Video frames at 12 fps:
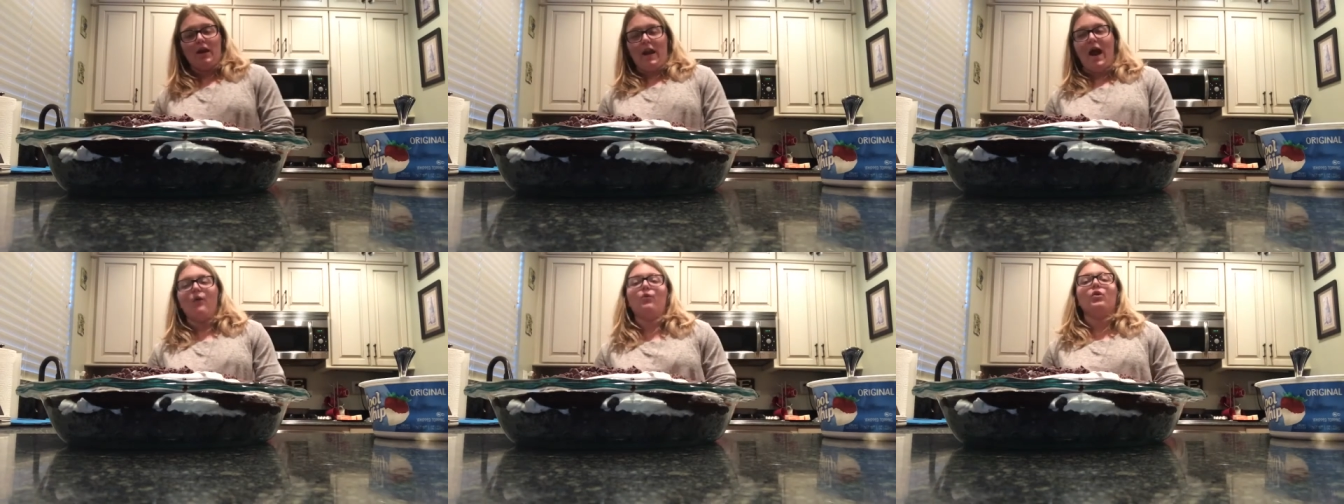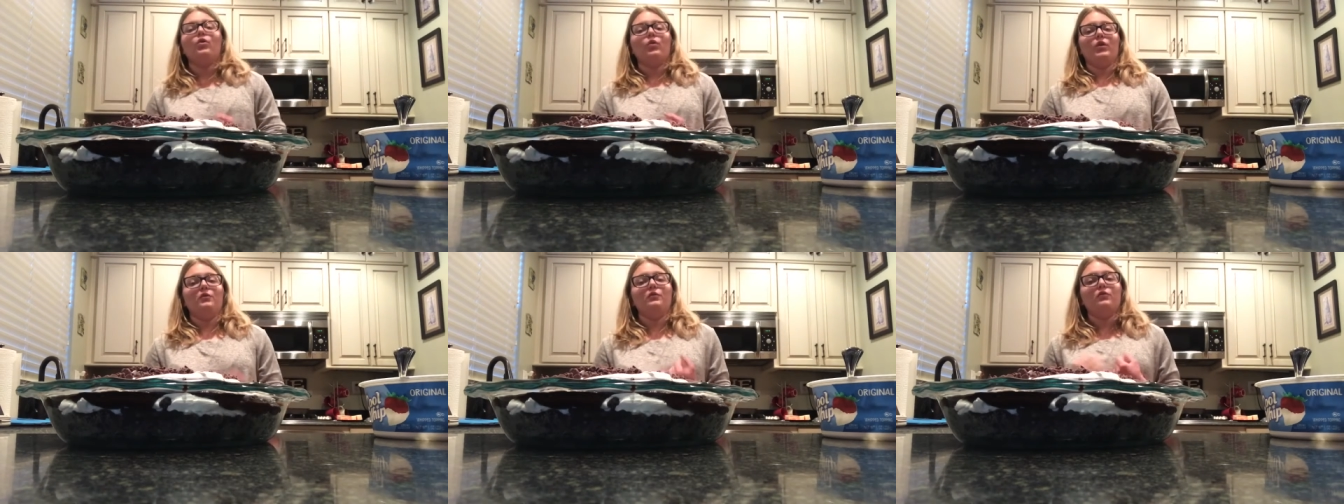an hour,
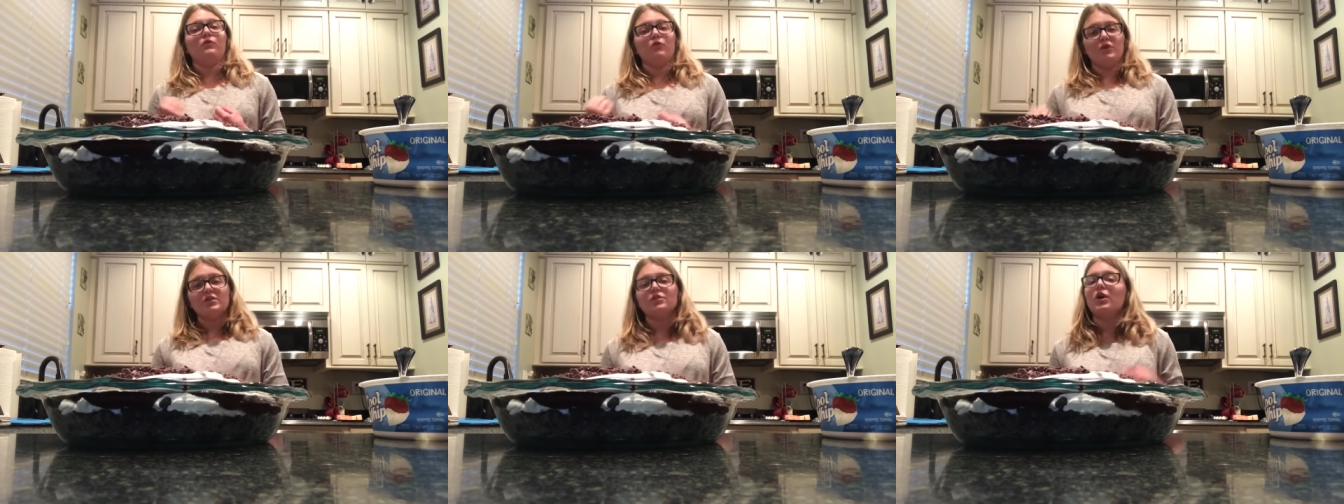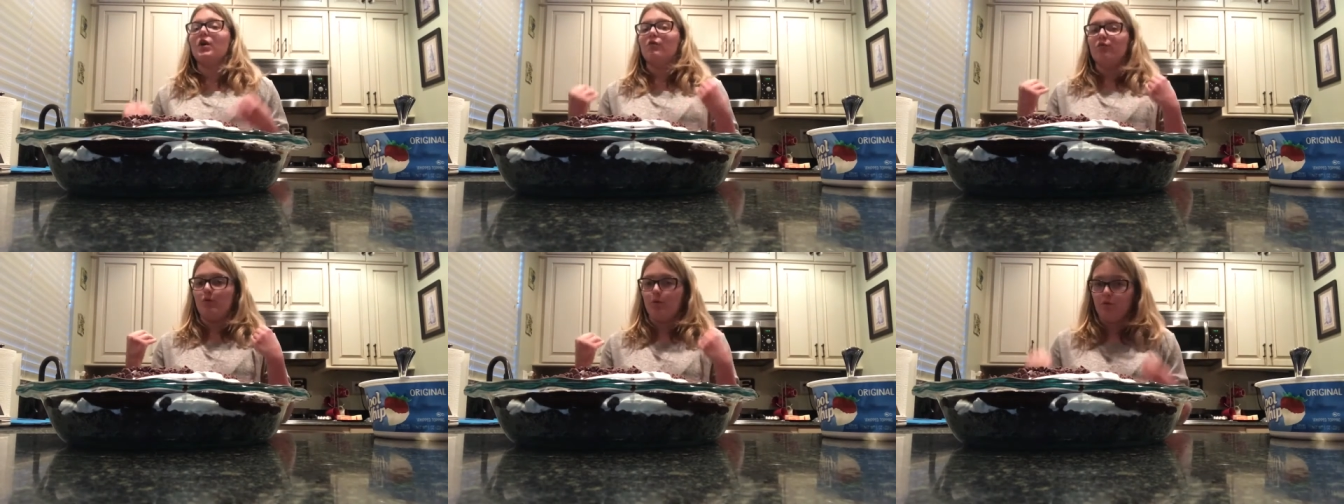or the freezer
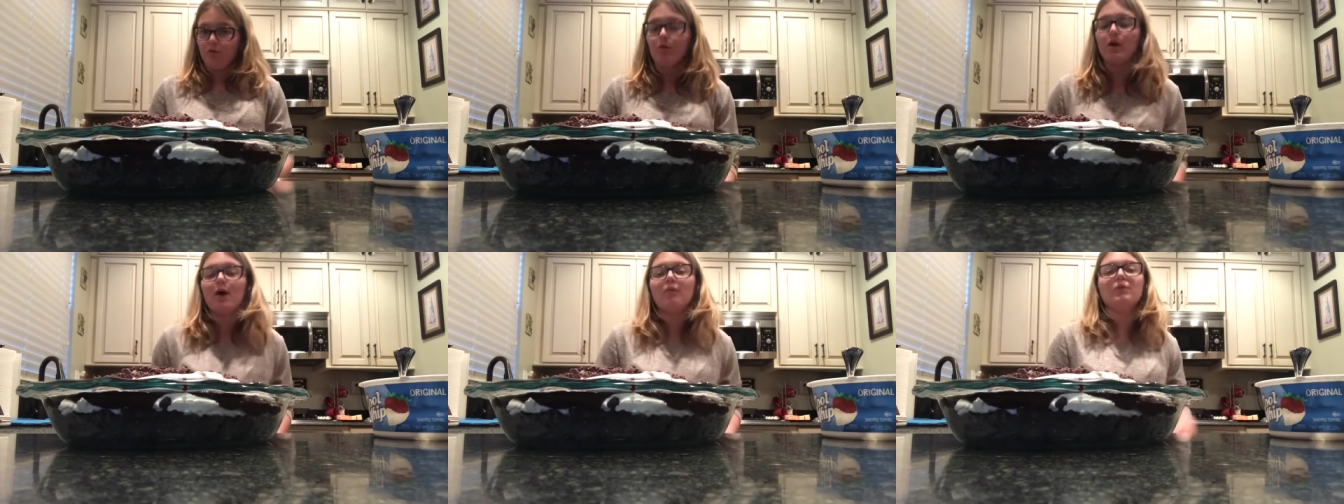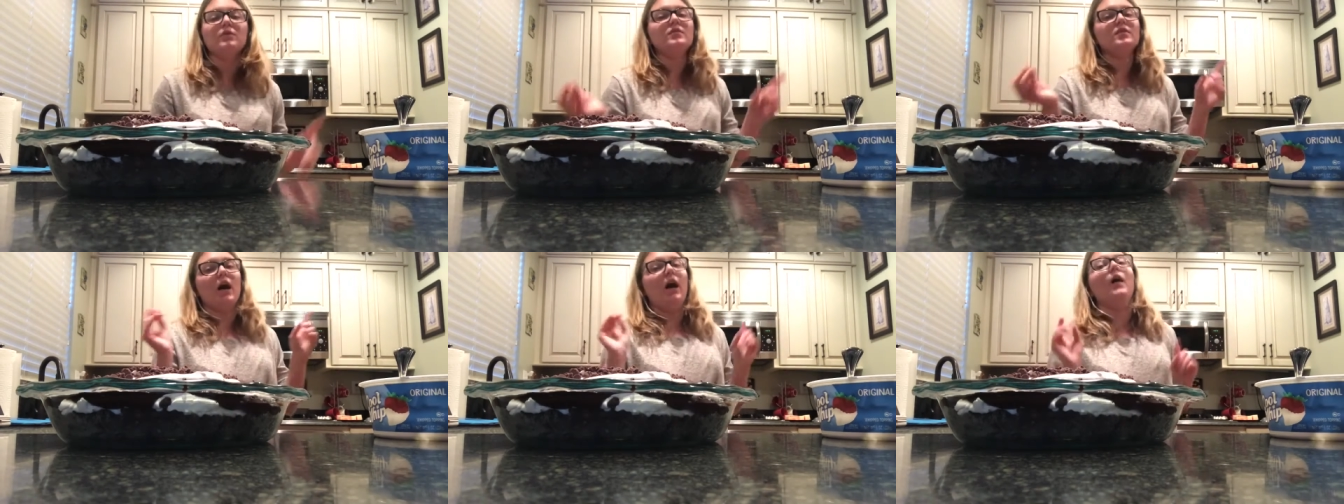for 4
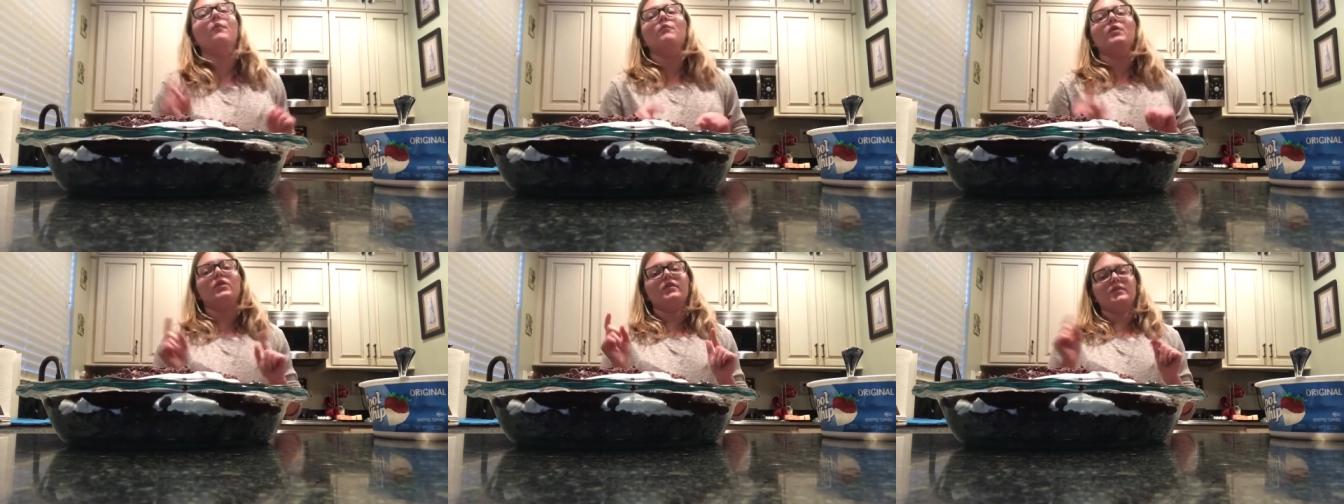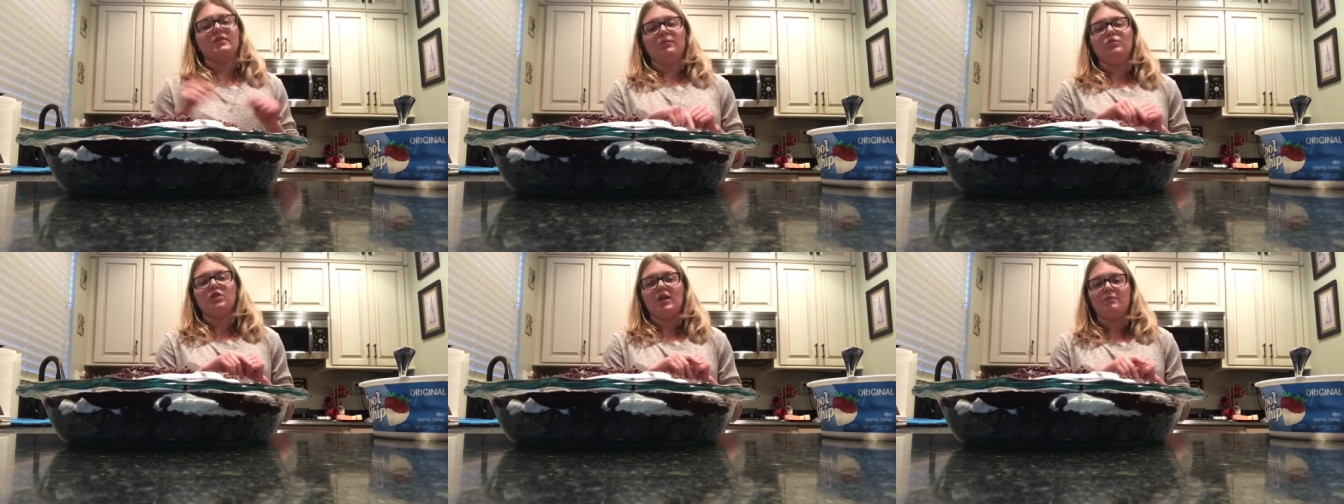hours. But you guys can
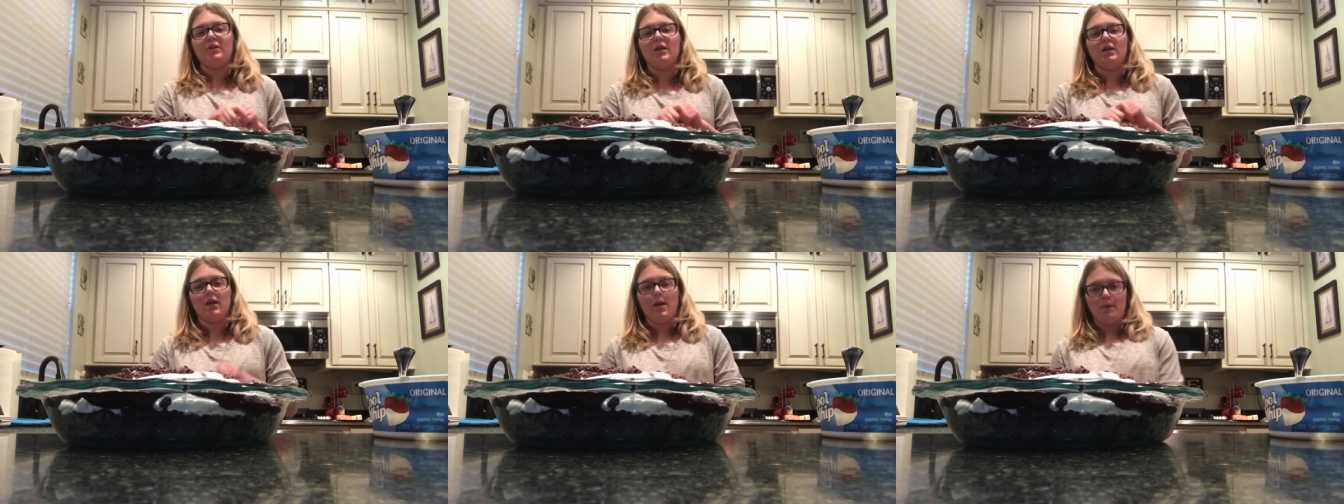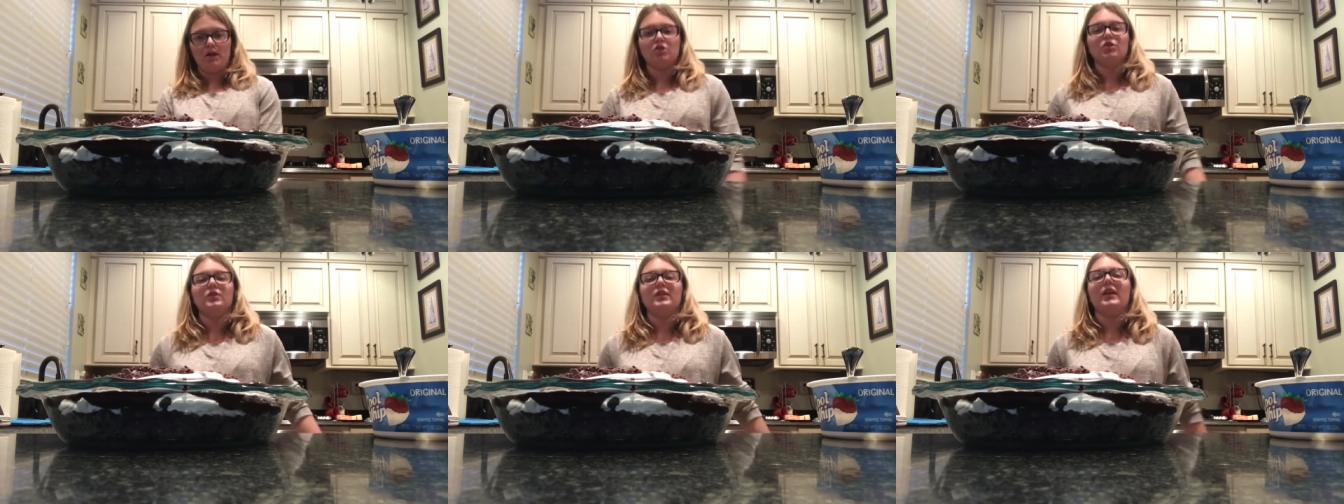double check me and make
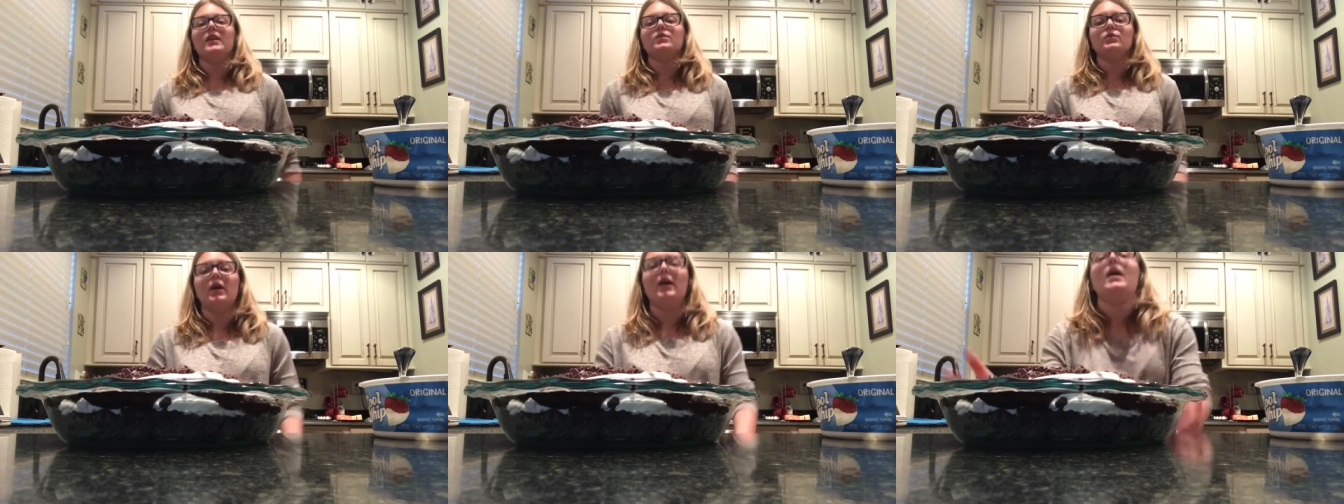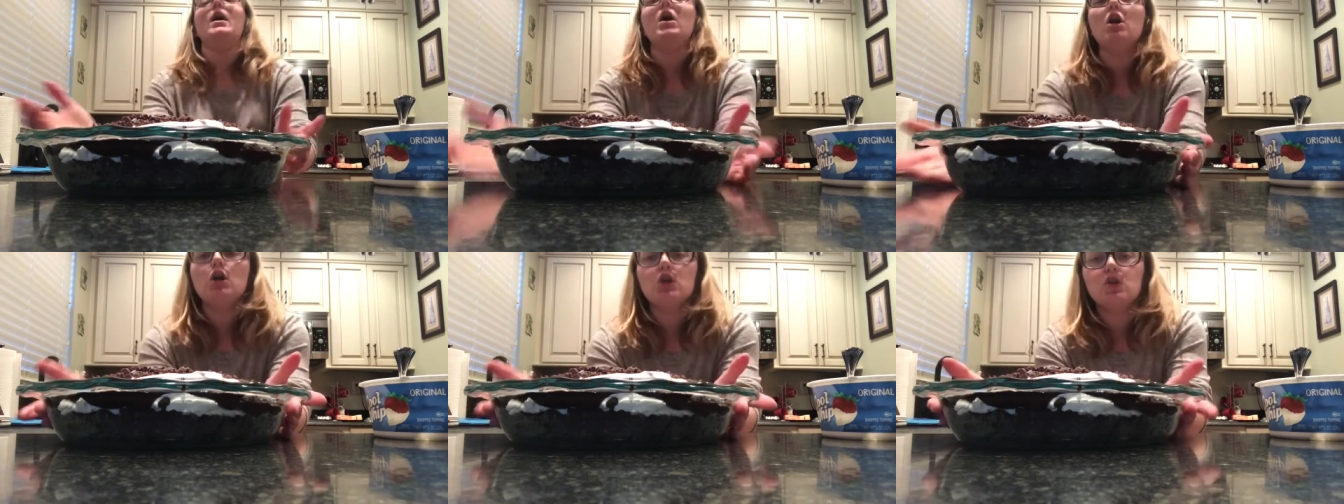sure that is right.
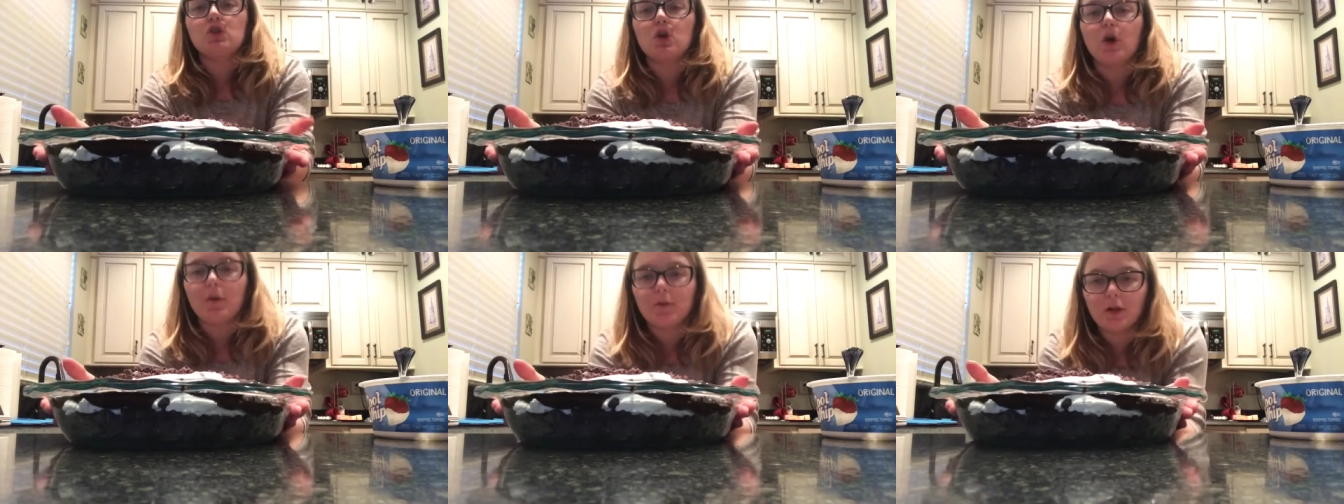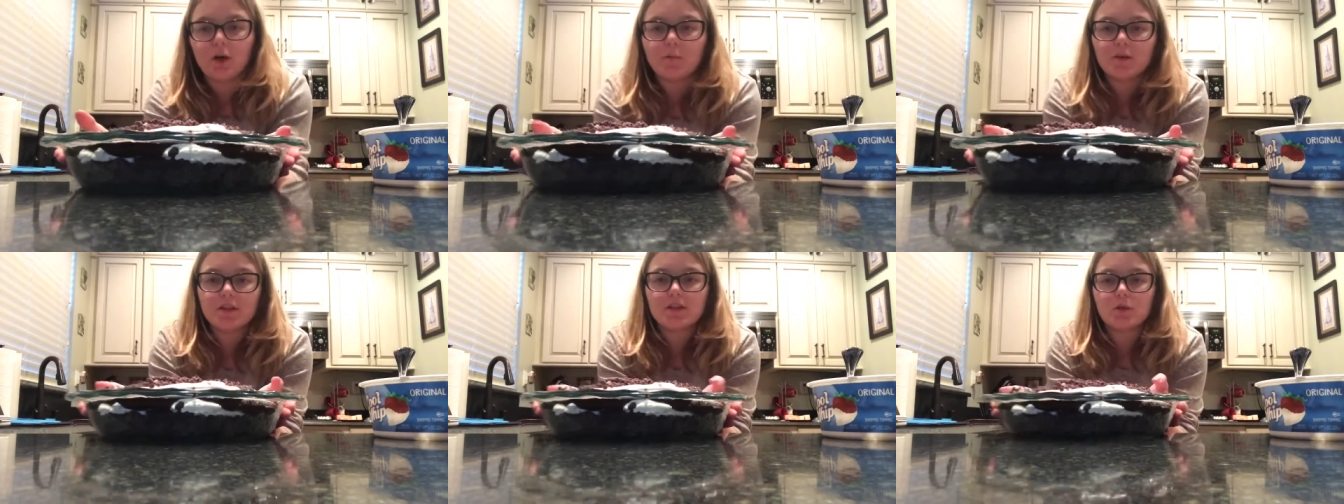So I'm gonna go
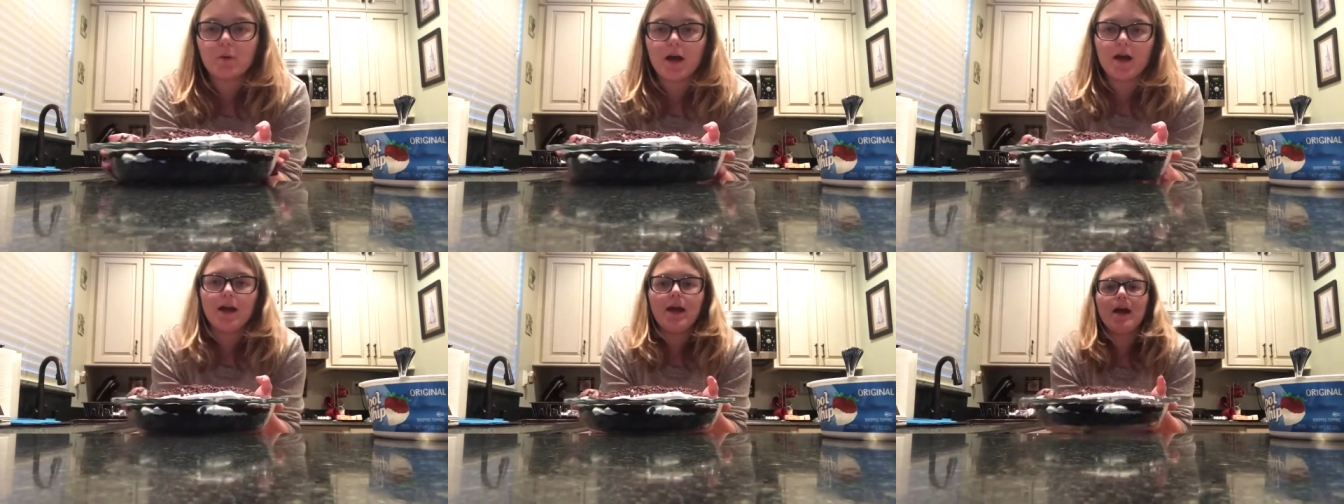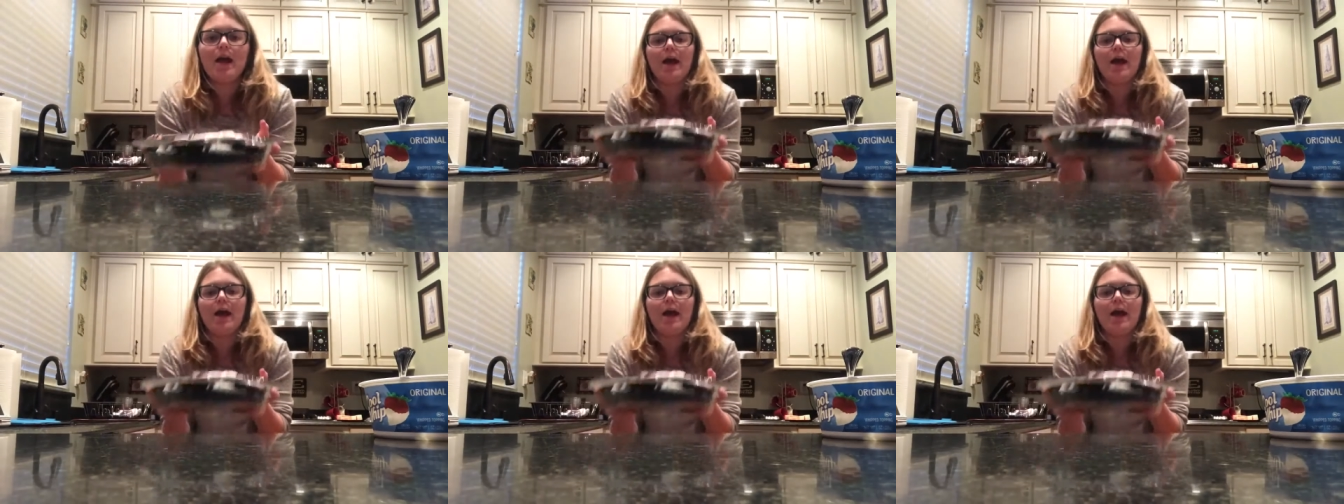put this away.